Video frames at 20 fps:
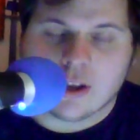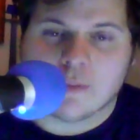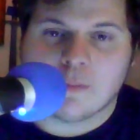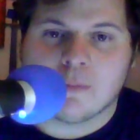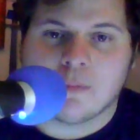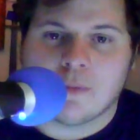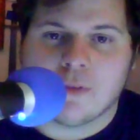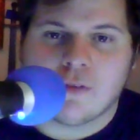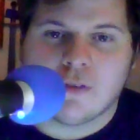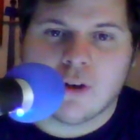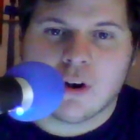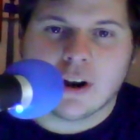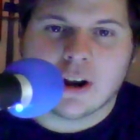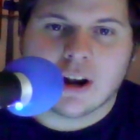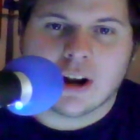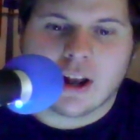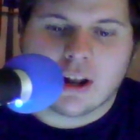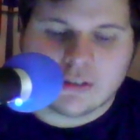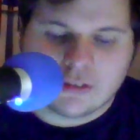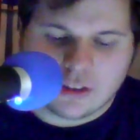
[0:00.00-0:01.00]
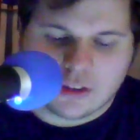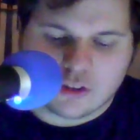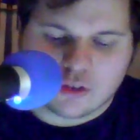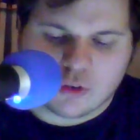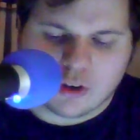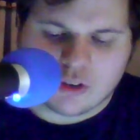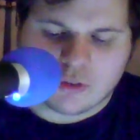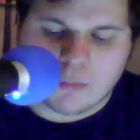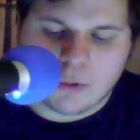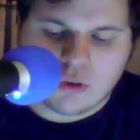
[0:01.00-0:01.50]
Before I get on to this
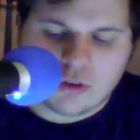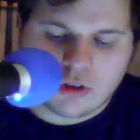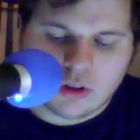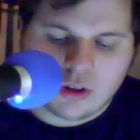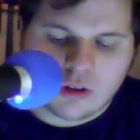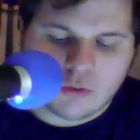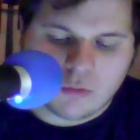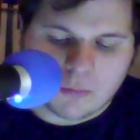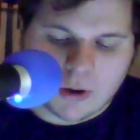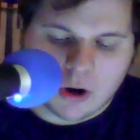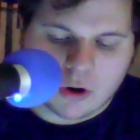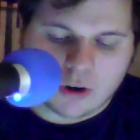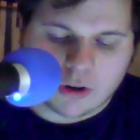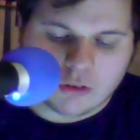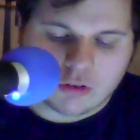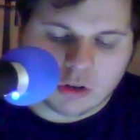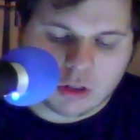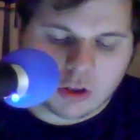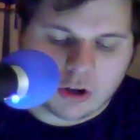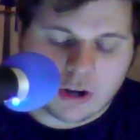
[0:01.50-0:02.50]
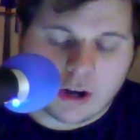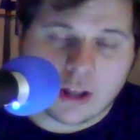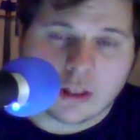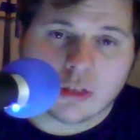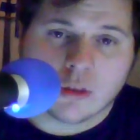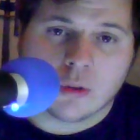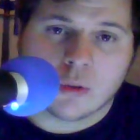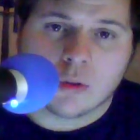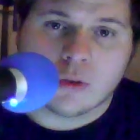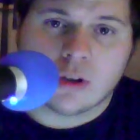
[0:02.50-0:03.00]
race, most of the Americans are looking at
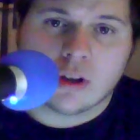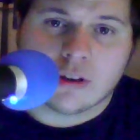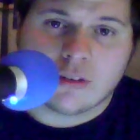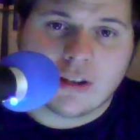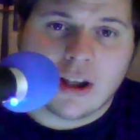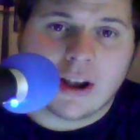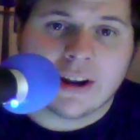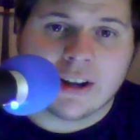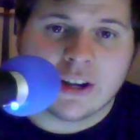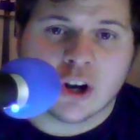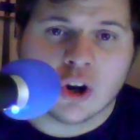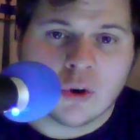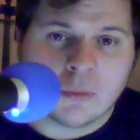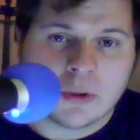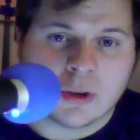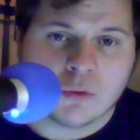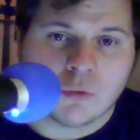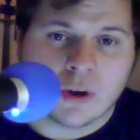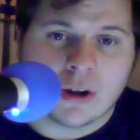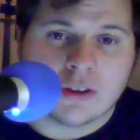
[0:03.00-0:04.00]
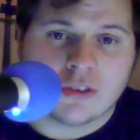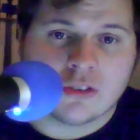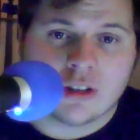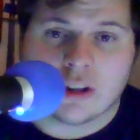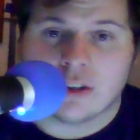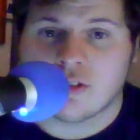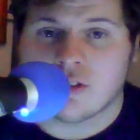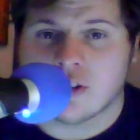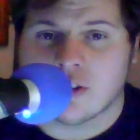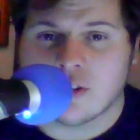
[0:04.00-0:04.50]
the Kentucky Derby race.
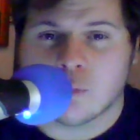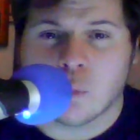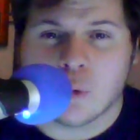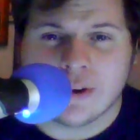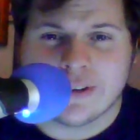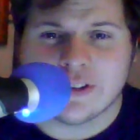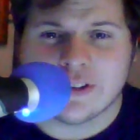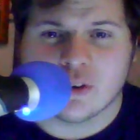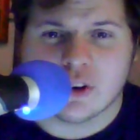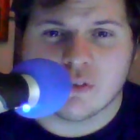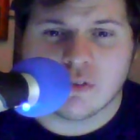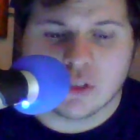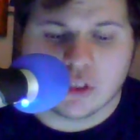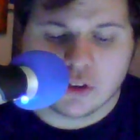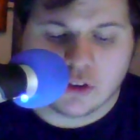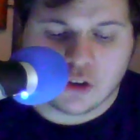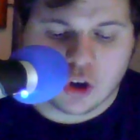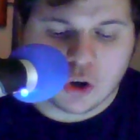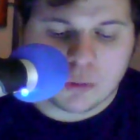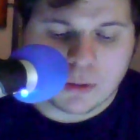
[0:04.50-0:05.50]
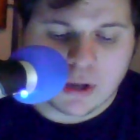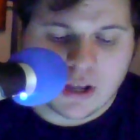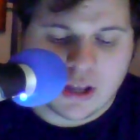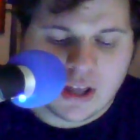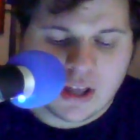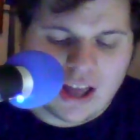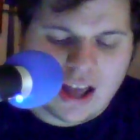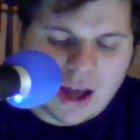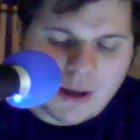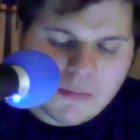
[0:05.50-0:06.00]
That's when you're in for the Derby.
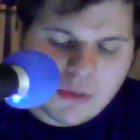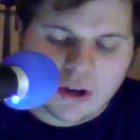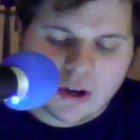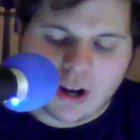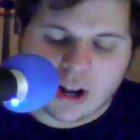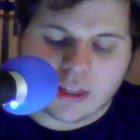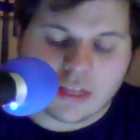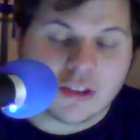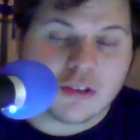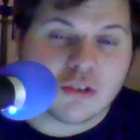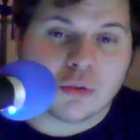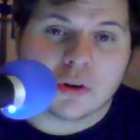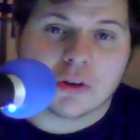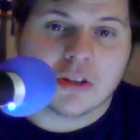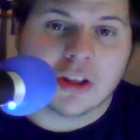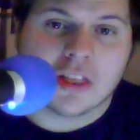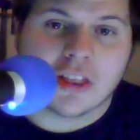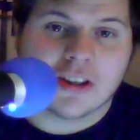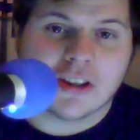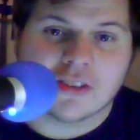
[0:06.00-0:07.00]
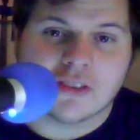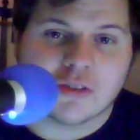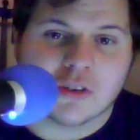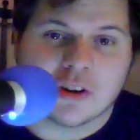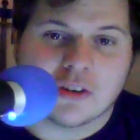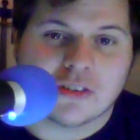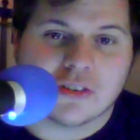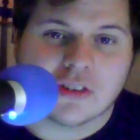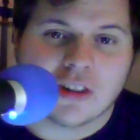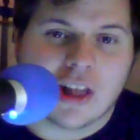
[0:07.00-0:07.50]
I'm looking at this race. I think this race
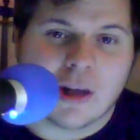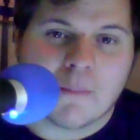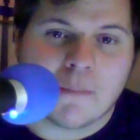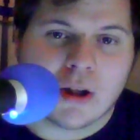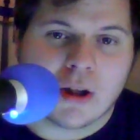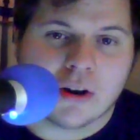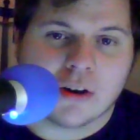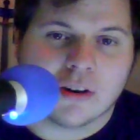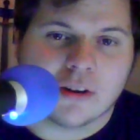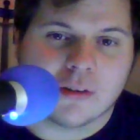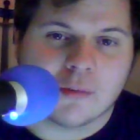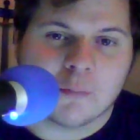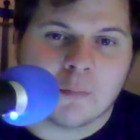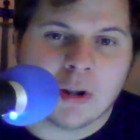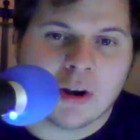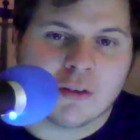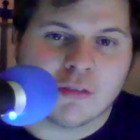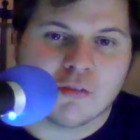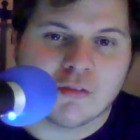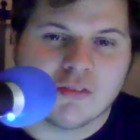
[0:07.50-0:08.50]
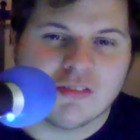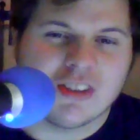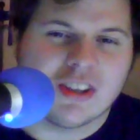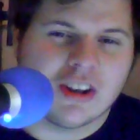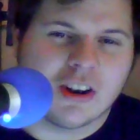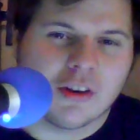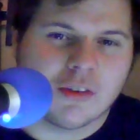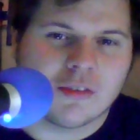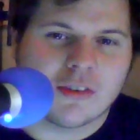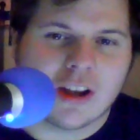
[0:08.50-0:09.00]
is a lot better, you
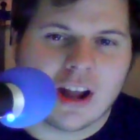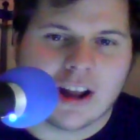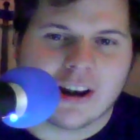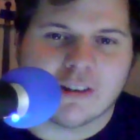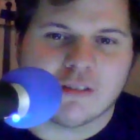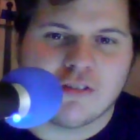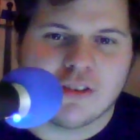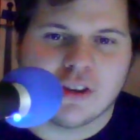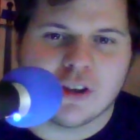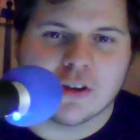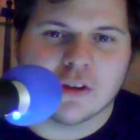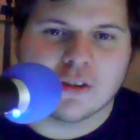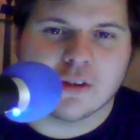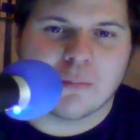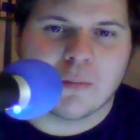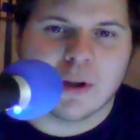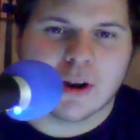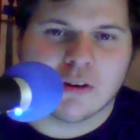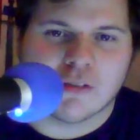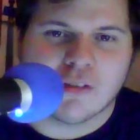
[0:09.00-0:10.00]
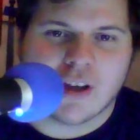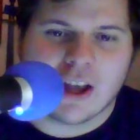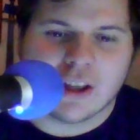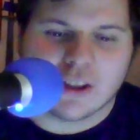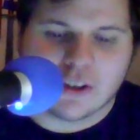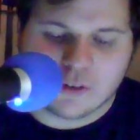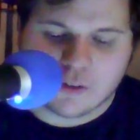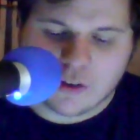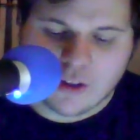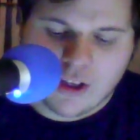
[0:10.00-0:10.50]
know, kind of field and better
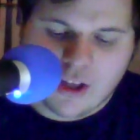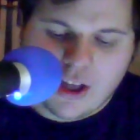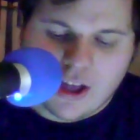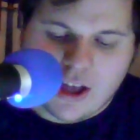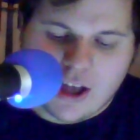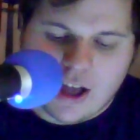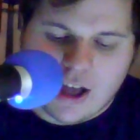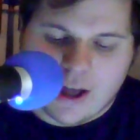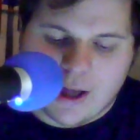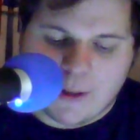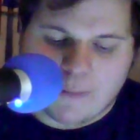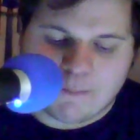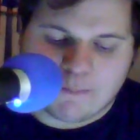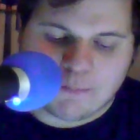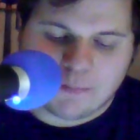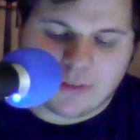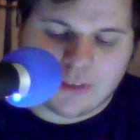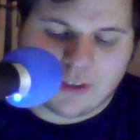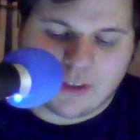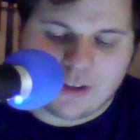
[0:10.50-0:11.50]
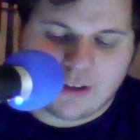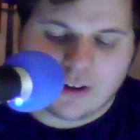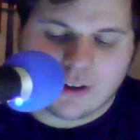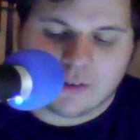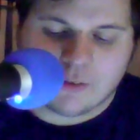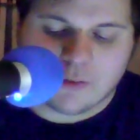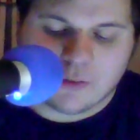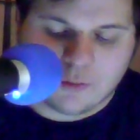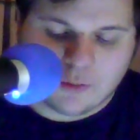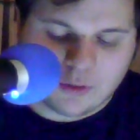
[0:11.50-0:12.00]
value.
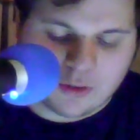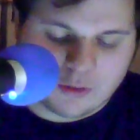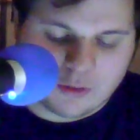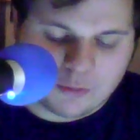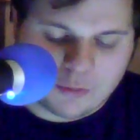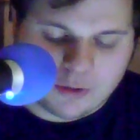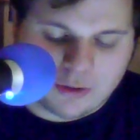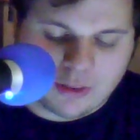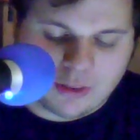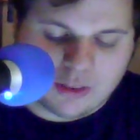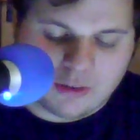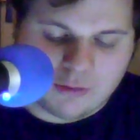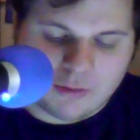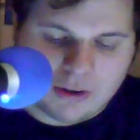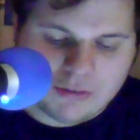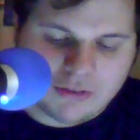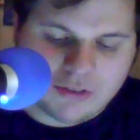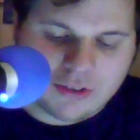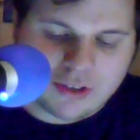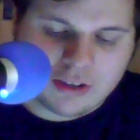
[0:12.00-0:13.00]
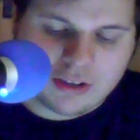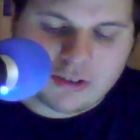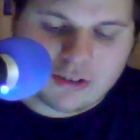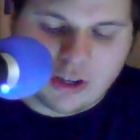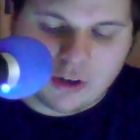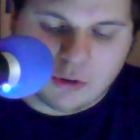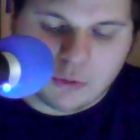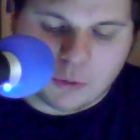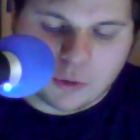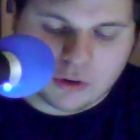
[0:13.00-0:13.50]
We have 16
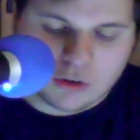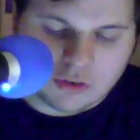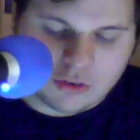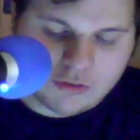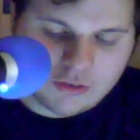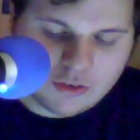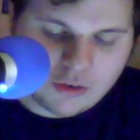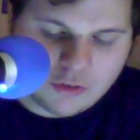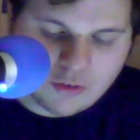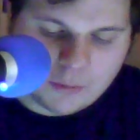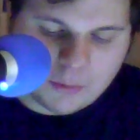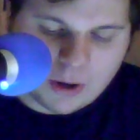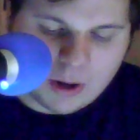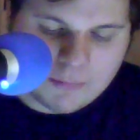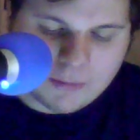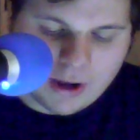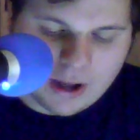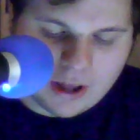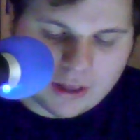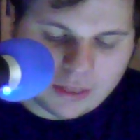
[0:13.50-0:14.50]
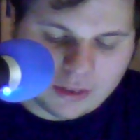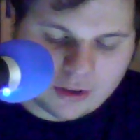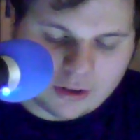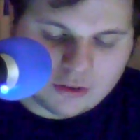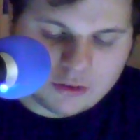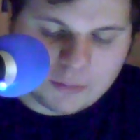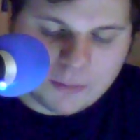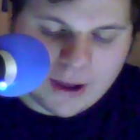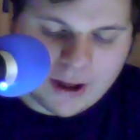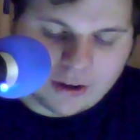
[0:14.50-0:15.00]
horses. Few of them are coming out of the
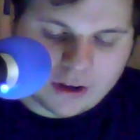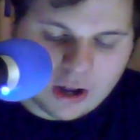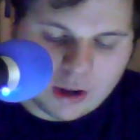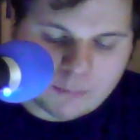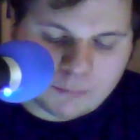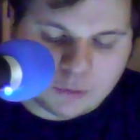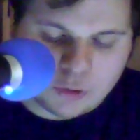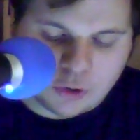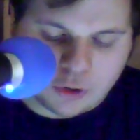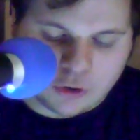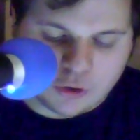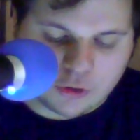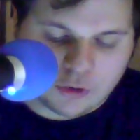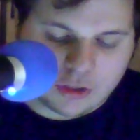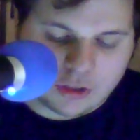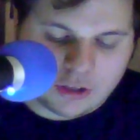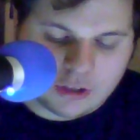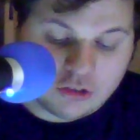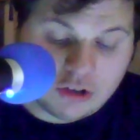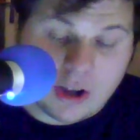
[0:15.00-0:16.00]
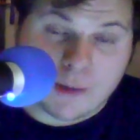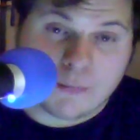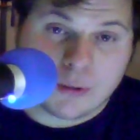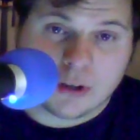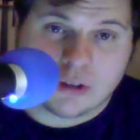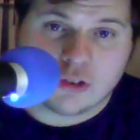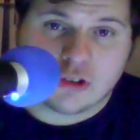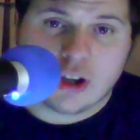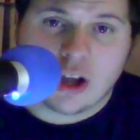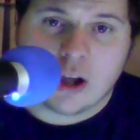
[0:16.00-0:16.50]
Japan Cup Dirt or the Champions
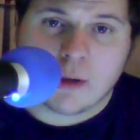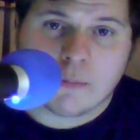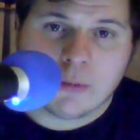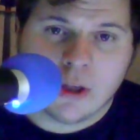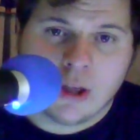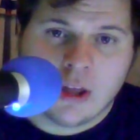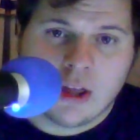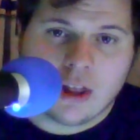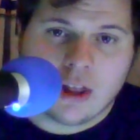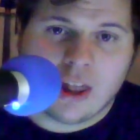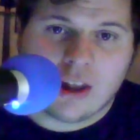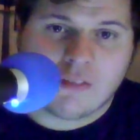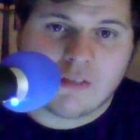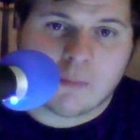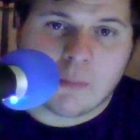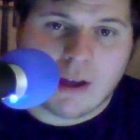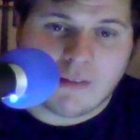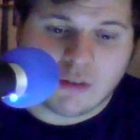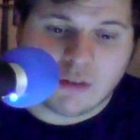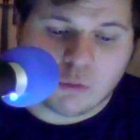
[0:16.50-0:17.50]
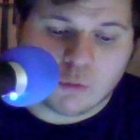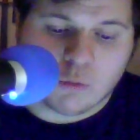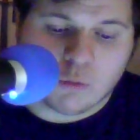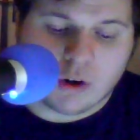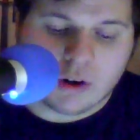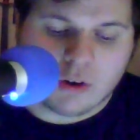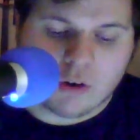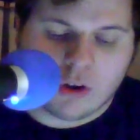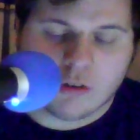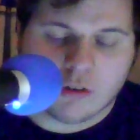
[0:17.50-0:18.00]
Cup. A lot of them haven't run
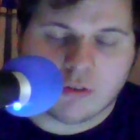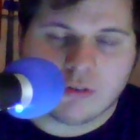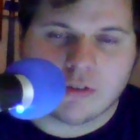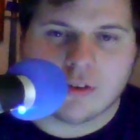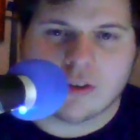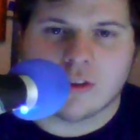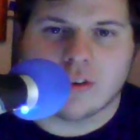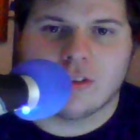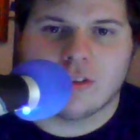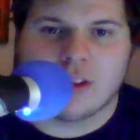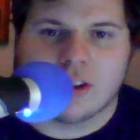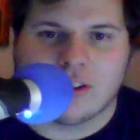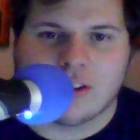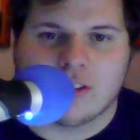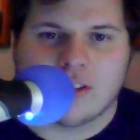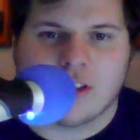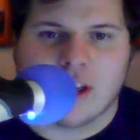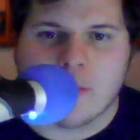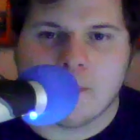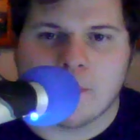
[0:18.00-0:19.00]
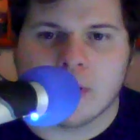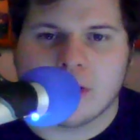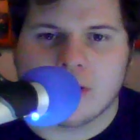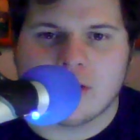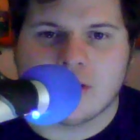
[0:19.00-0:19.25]
off since then, but